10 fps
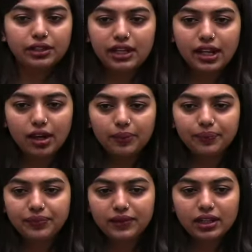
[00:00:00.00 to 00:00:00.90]
Clear?
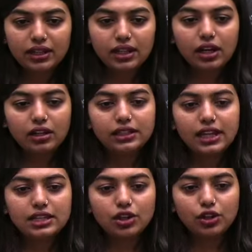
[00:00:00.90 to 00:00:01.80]
Clear?
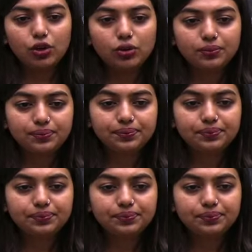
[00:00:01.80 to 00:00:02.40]
Yes or no?